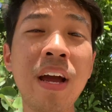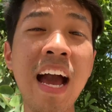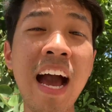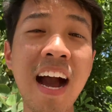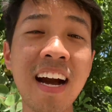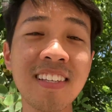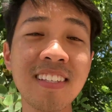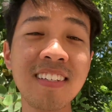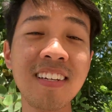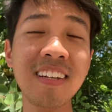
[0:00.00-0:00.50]

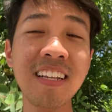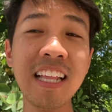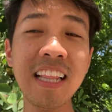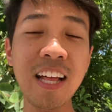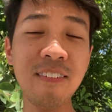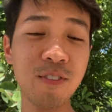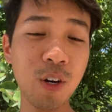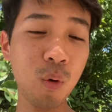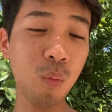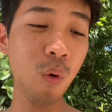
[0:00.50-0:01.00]
accidentally
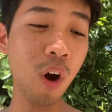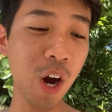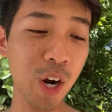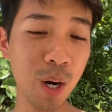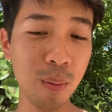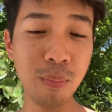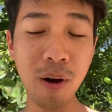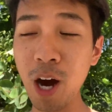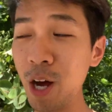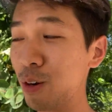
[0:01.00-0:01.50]
left our water
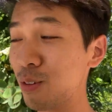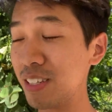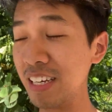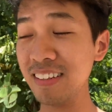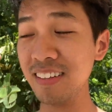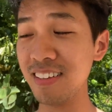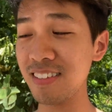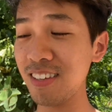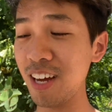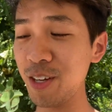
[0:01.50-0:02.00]
bottles in
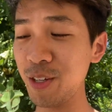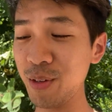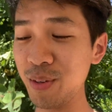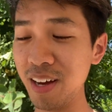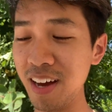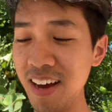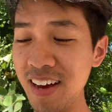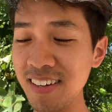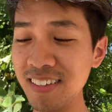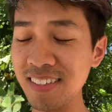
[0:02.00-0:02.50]
the sun, you
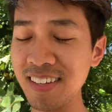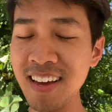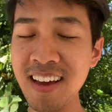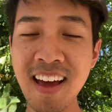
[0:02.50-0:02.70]
guys.